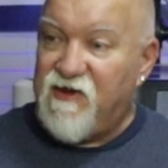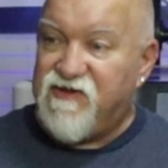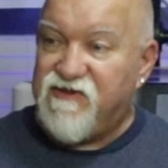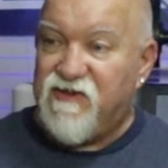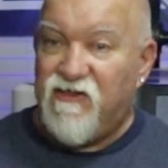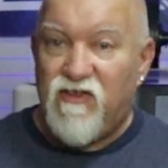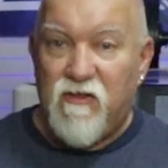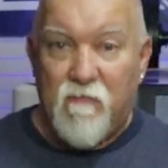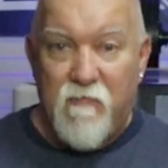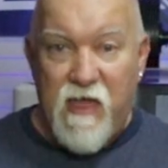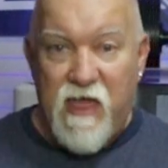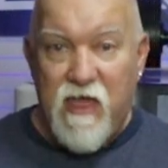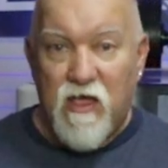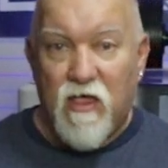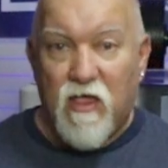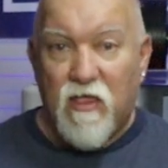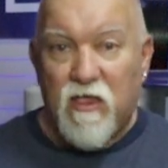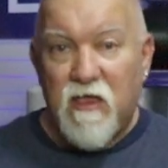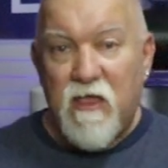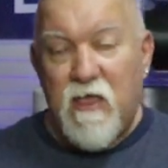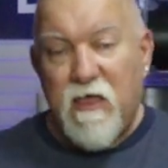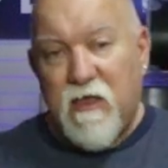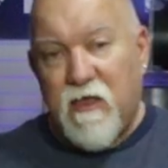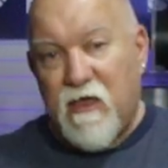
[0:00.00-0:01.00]
that's in the
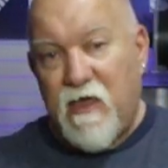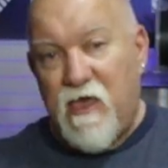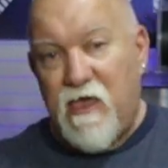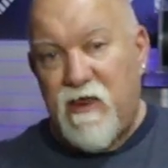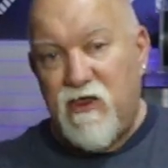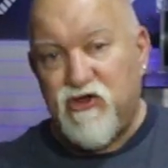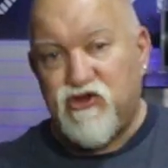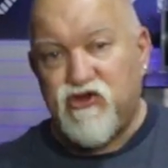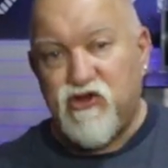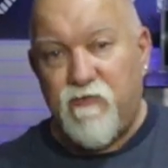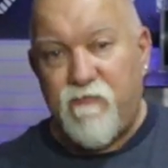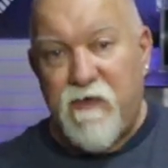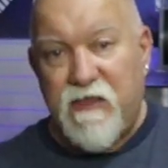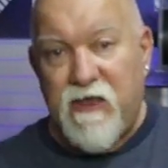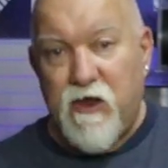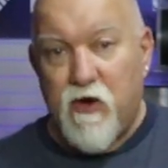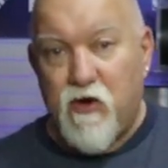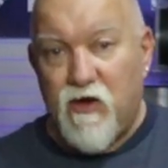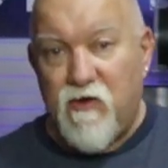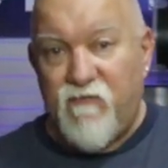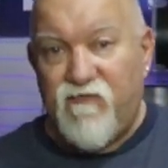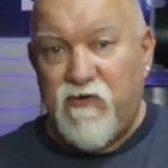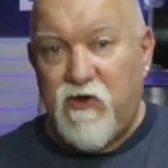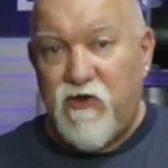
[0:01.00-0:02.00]
mail, and it should be
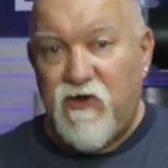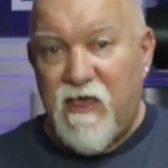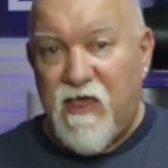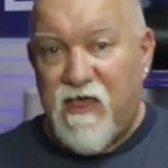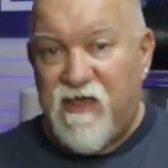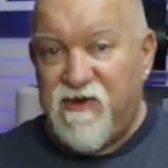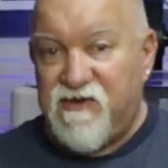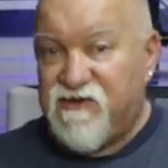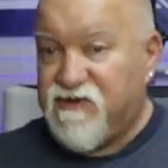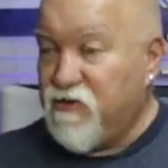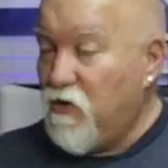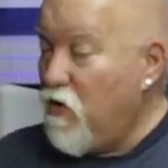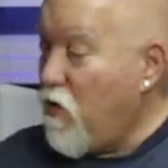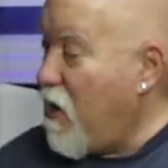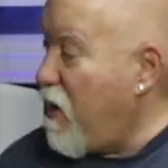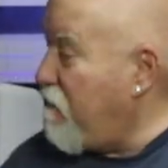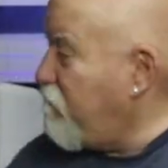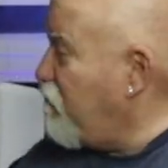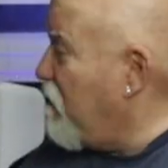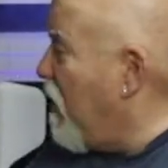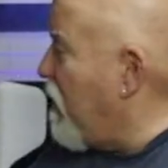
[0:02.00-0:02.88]
here in a few days. So I'm